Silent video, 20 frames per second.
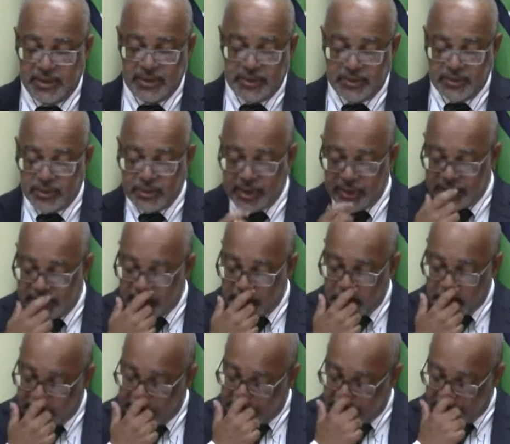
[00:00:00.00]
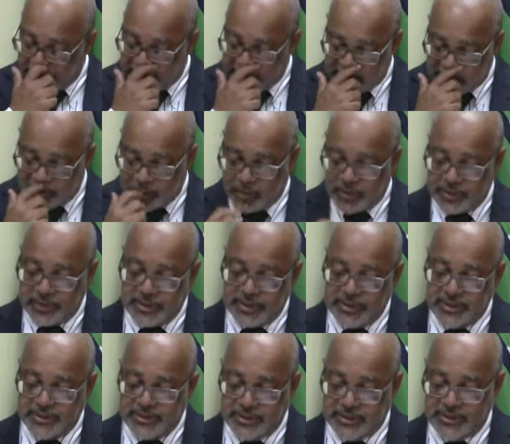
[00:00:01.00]
Together, we can explore
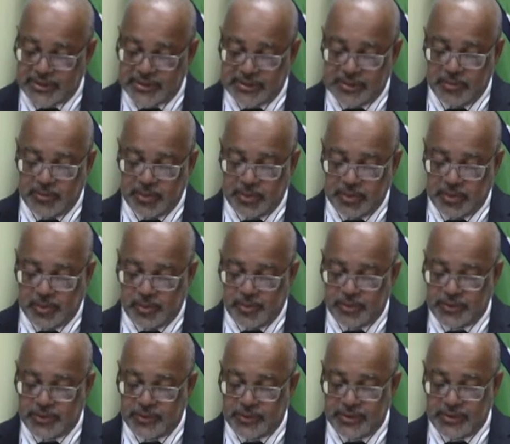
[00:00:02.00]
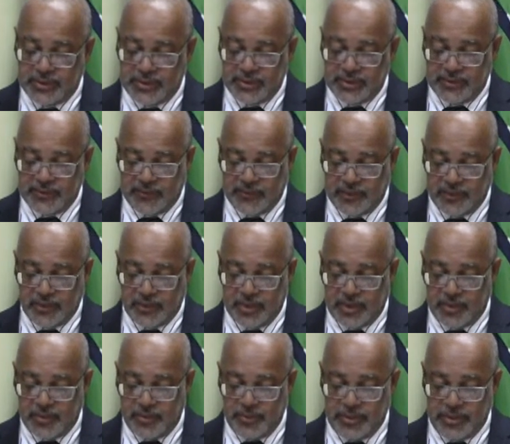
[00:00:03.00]
these and similar opportunities for
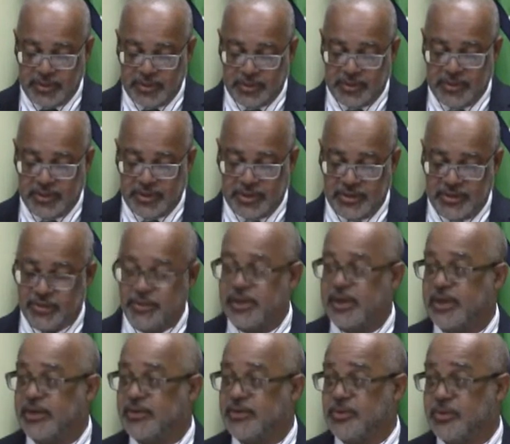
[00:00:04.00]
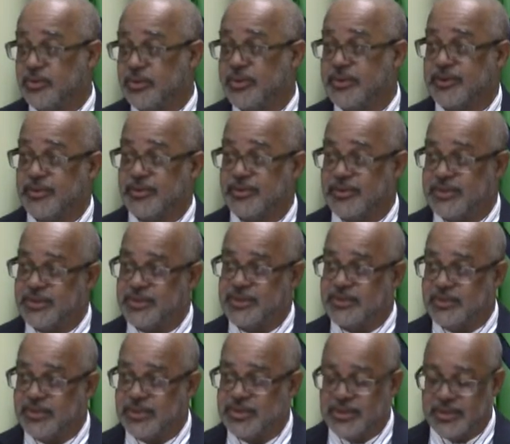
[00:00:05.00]
collaboration. I should add tourism,
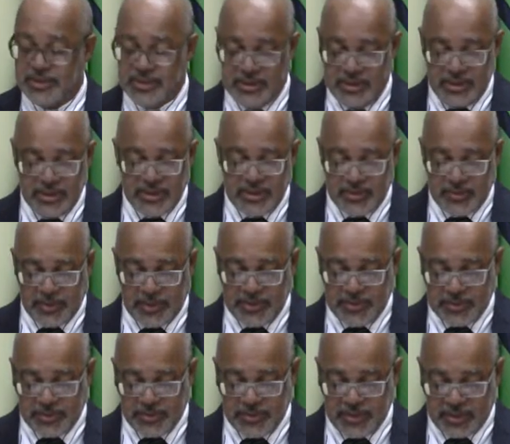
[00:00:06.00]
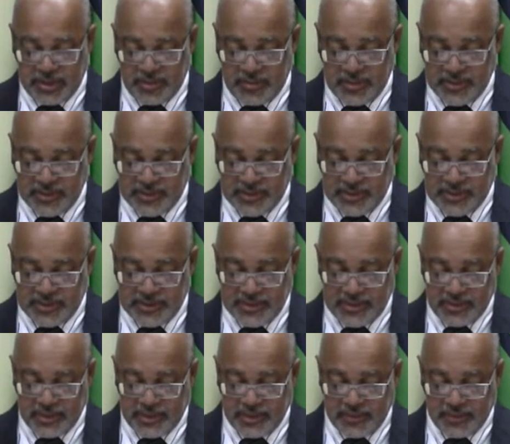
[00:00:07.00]
since we spent some time
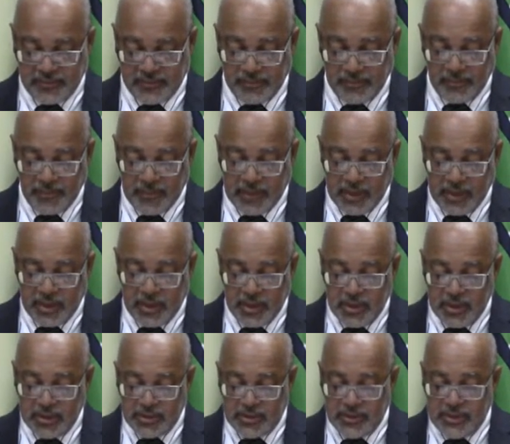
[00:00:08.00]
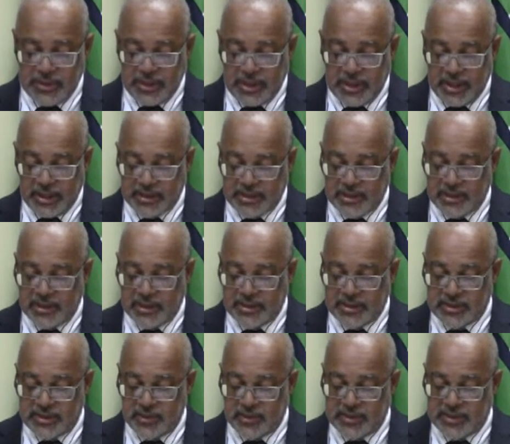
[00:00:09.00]
discussing that. Today,
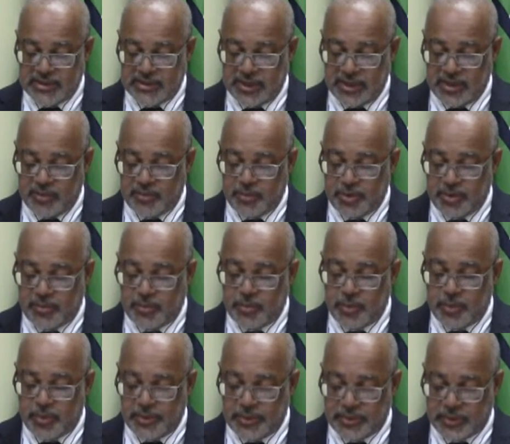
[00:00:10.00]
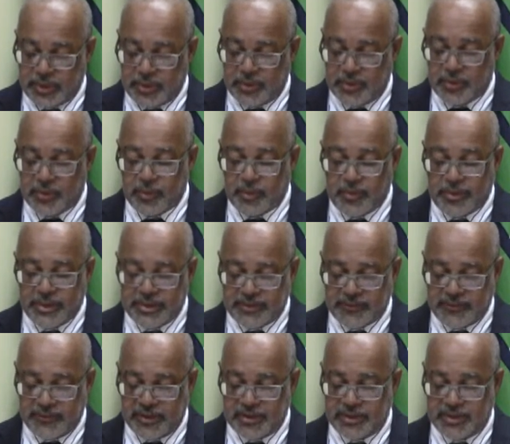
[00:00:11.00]
Excellency, we celebrate both our robust
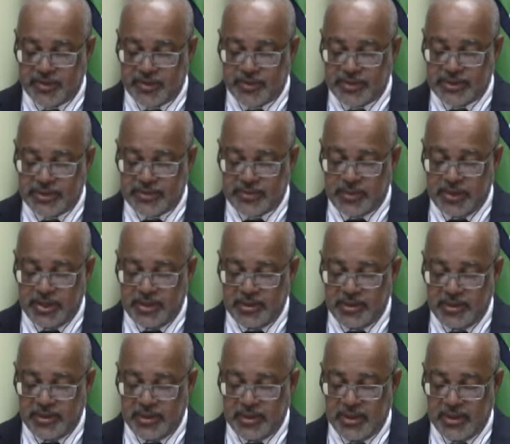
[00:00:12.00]
friendship with Spain